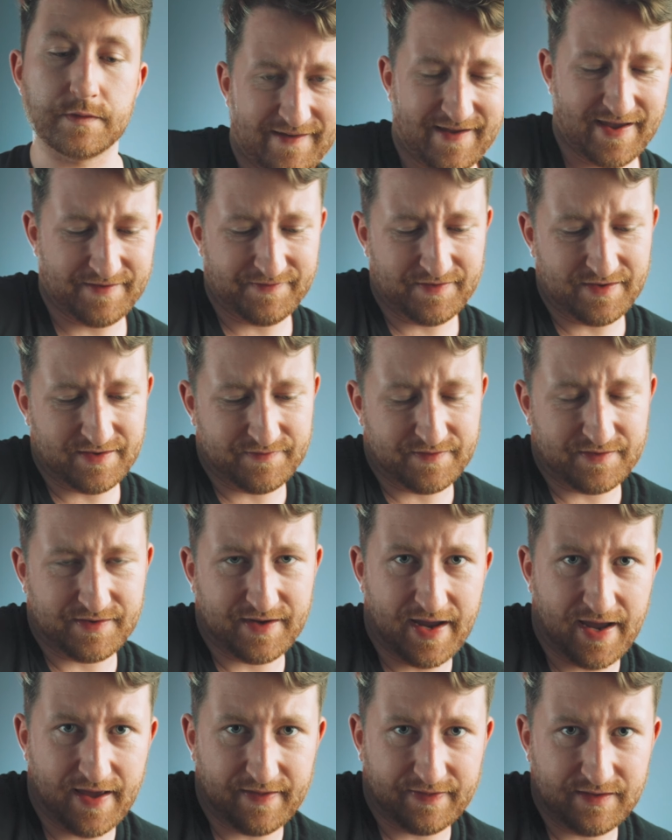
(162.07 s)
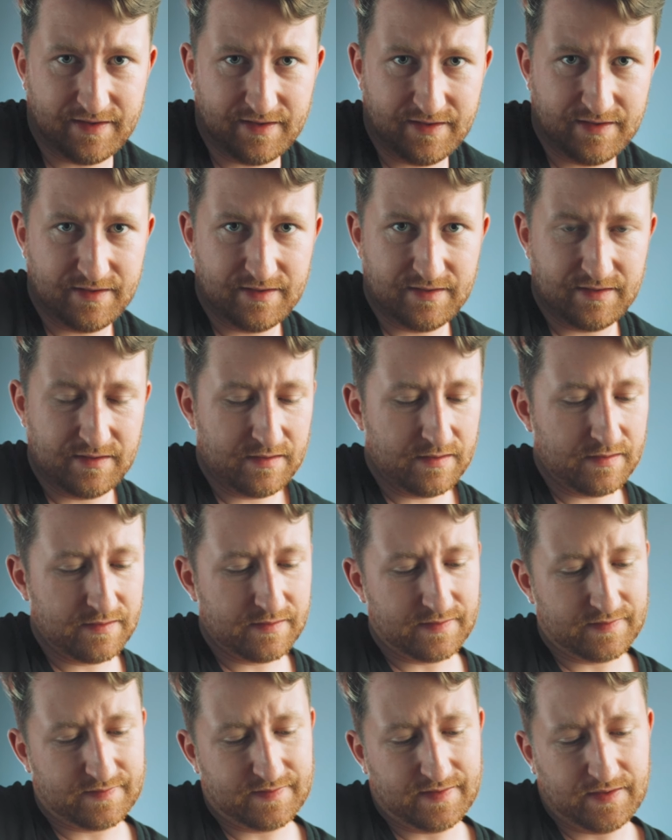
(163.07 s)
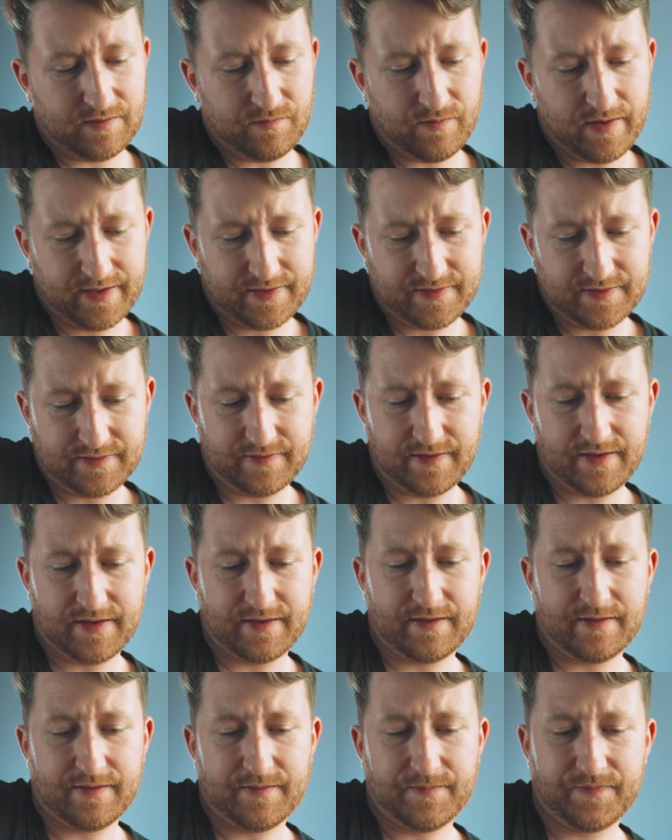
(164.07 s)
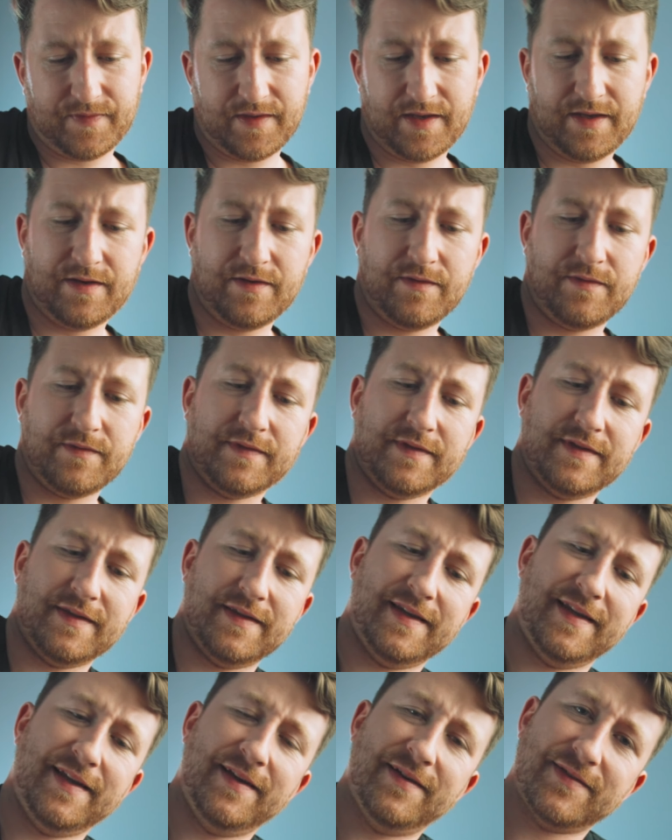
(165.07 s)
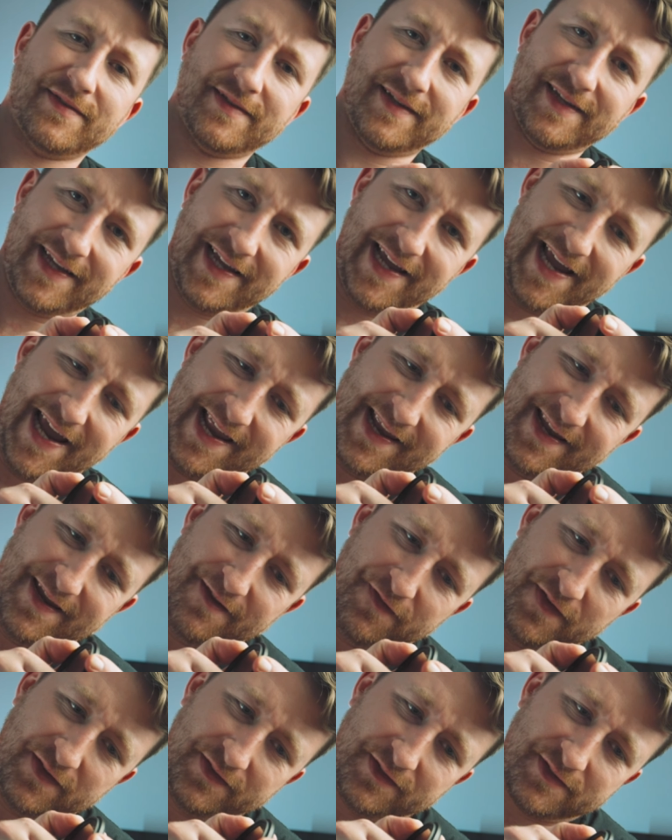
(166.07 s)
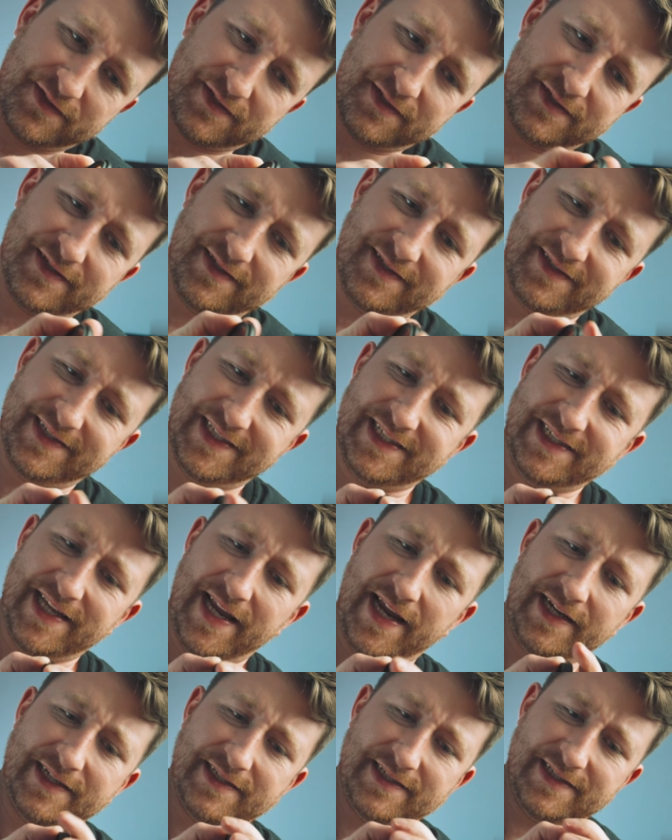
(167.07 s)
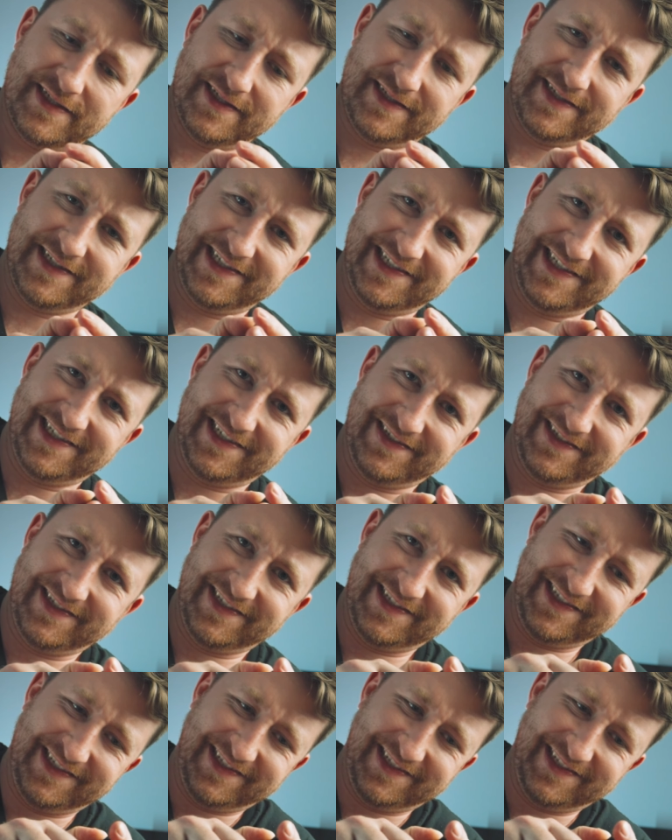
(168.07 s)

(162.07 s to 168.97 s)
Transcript: Have you ever had the situation that, you know, your ND filter stays on?